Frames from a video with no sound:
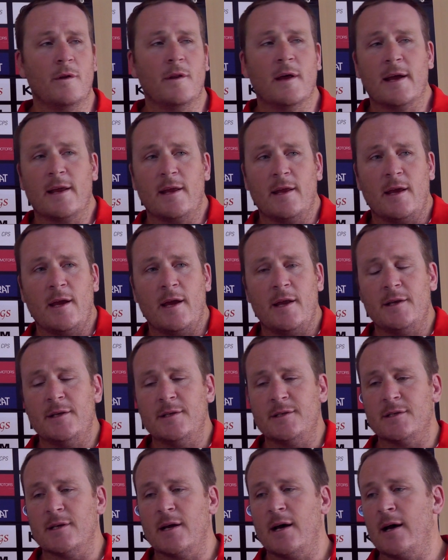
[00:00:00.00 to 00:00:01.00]
that they can get
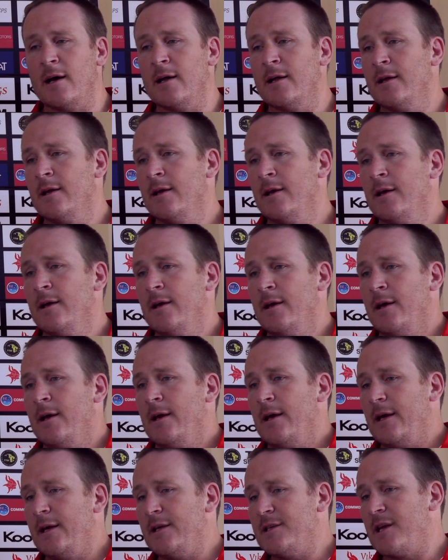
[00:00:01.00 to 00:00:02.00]

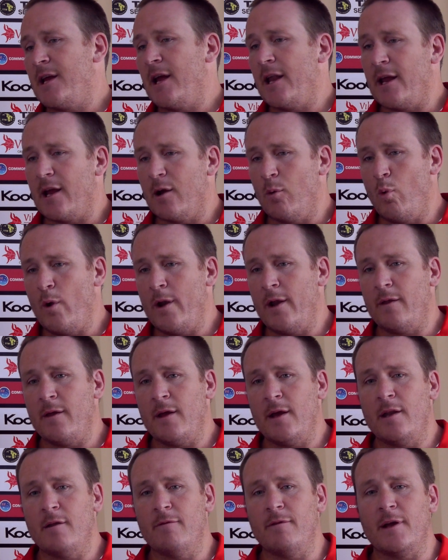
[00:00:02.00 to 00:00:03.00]
is getting a win at
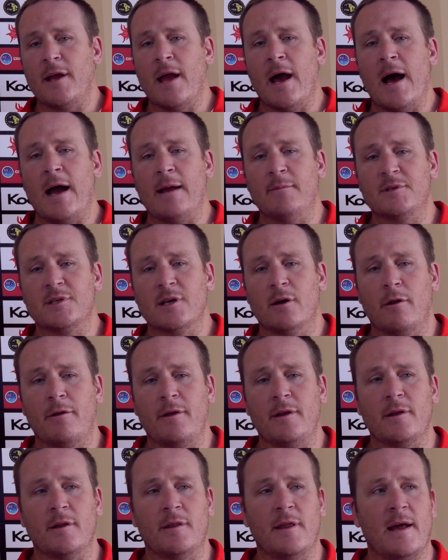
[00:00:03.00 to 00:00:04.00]
the end of a game. So I
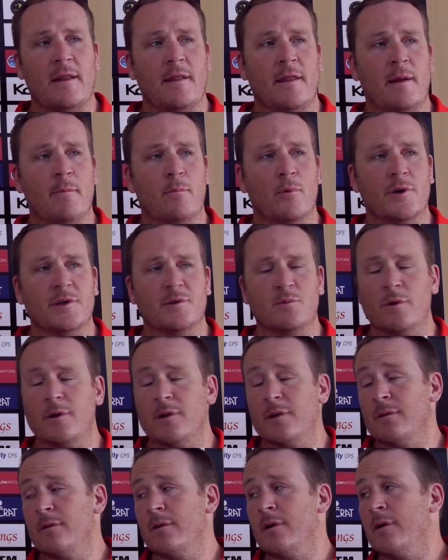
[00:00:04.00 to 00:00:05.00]
think that brings
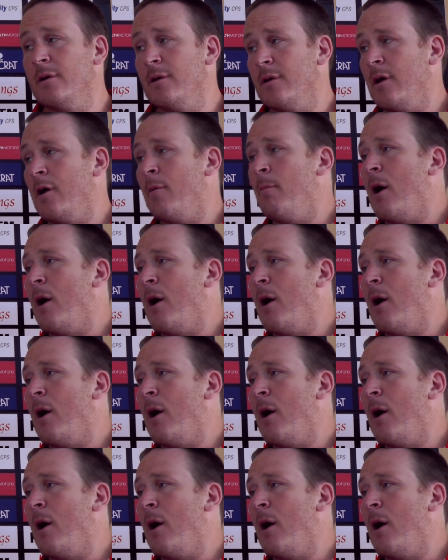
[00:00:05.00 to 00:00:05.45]
with it a